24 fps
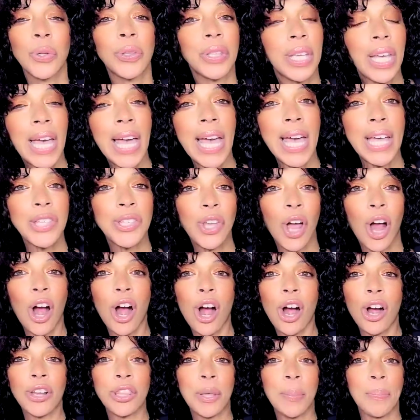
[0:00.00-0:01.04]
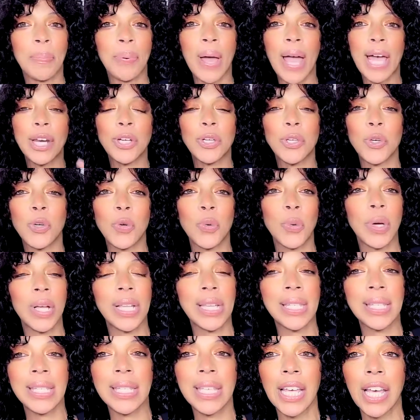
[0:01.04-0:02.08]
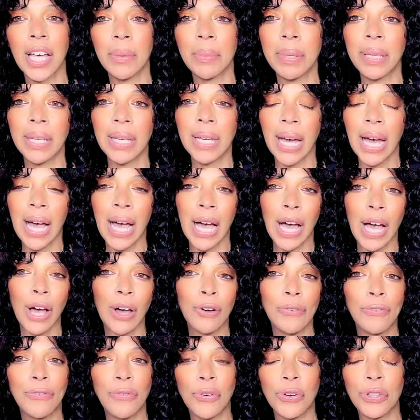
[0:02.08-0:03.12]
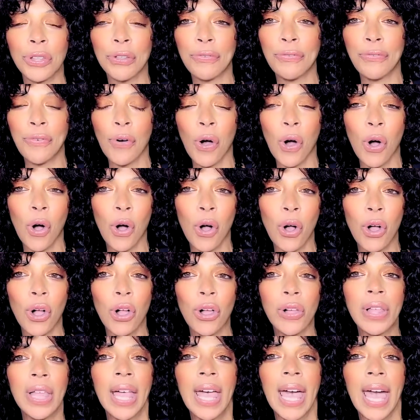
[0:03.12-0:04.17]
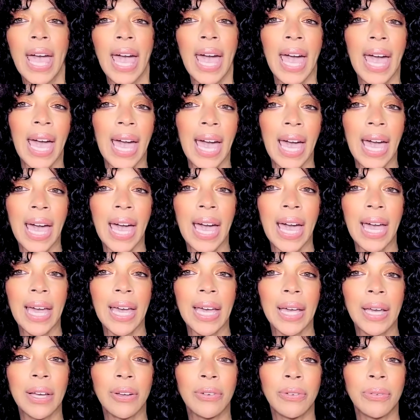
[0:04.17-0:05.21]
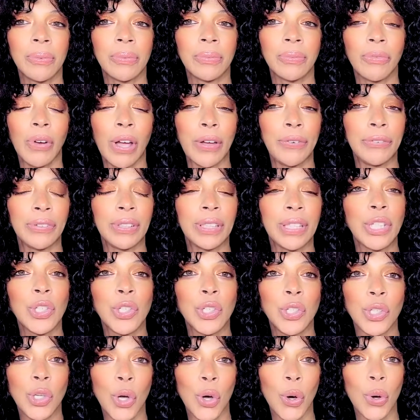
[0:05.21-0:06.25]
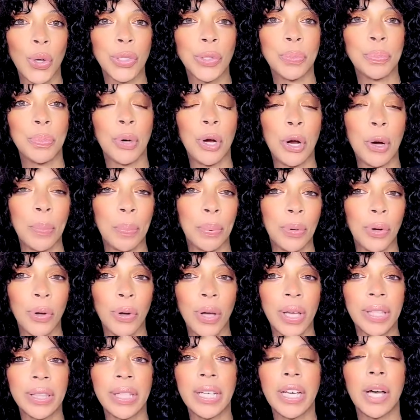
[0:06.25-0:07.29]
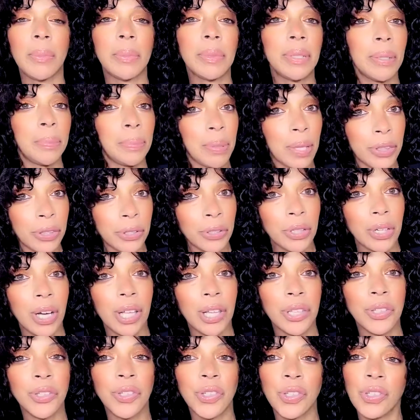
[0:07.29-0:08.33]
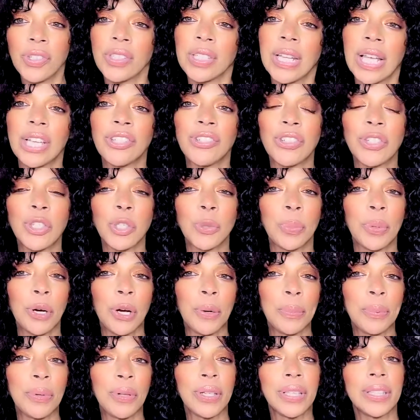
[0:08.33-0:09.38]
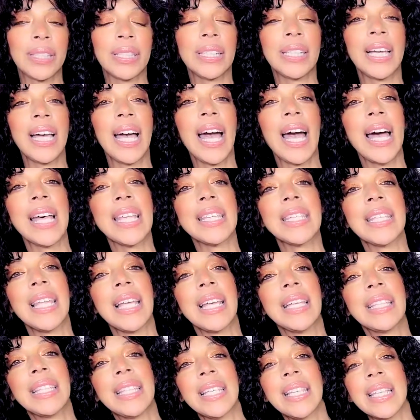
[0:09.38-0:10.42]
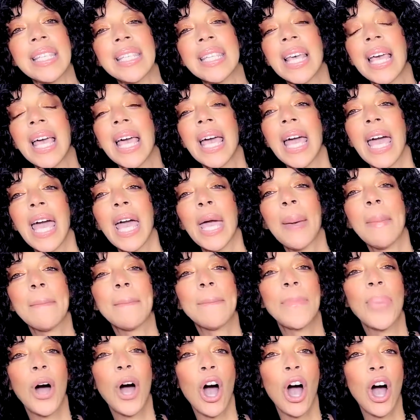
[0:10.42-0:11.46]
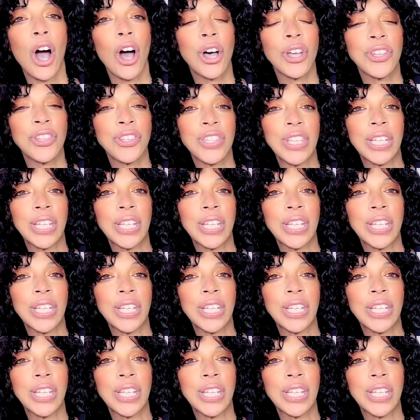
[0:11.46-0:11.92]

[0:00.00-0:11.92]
these are the brand new ones coming out for the fall, and rightfully so. It's purple and they come in a plethora of colors, so it's not just purple. And then it has like this embossed